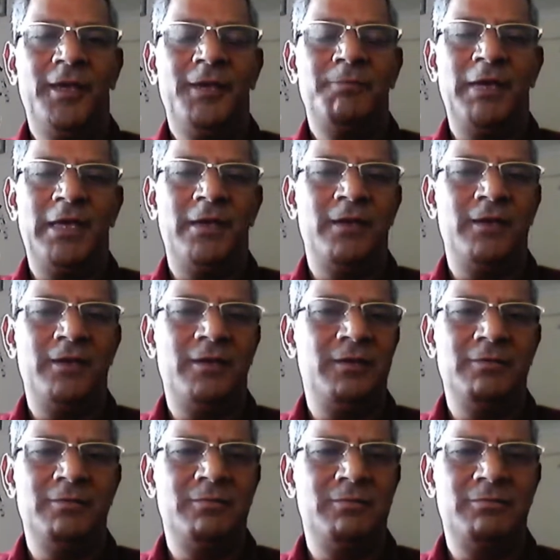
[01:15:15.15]
by
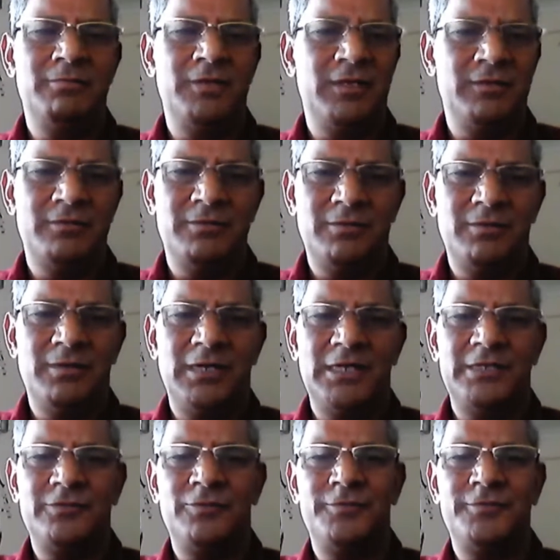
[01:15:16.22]
these
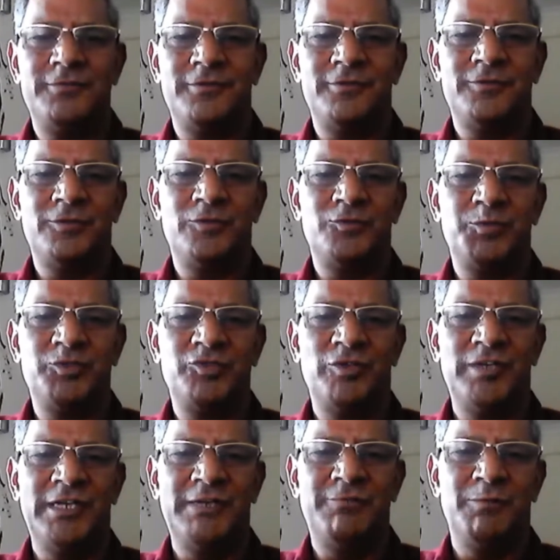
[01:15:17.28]
IS officers, the special
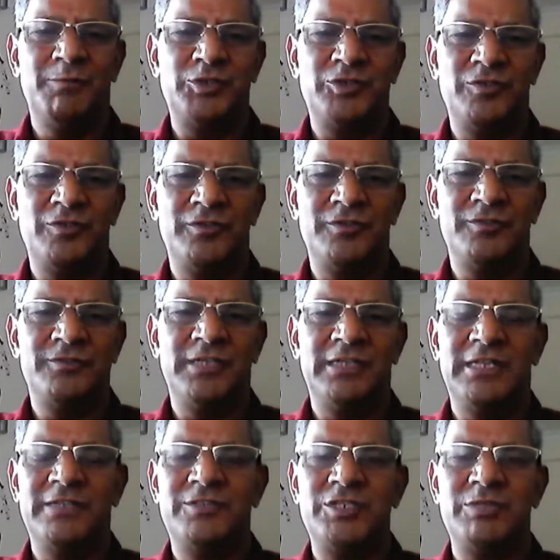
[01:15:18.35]
relief commissioners, and
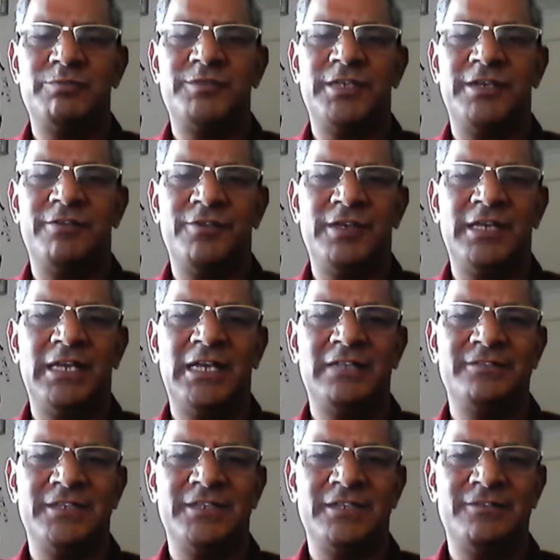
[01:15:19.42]
then chief secretary, health
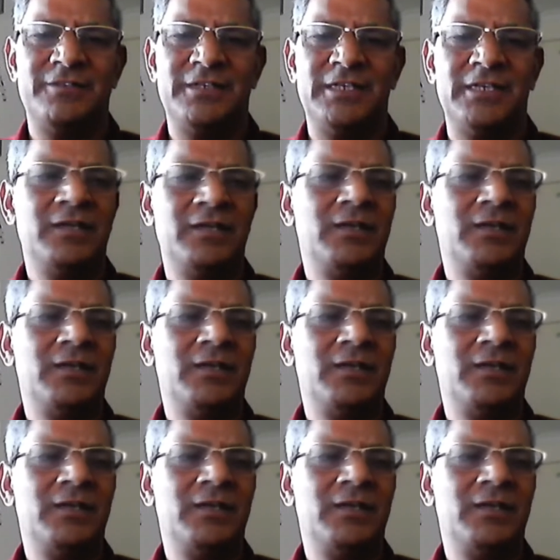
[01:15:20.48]
secretary,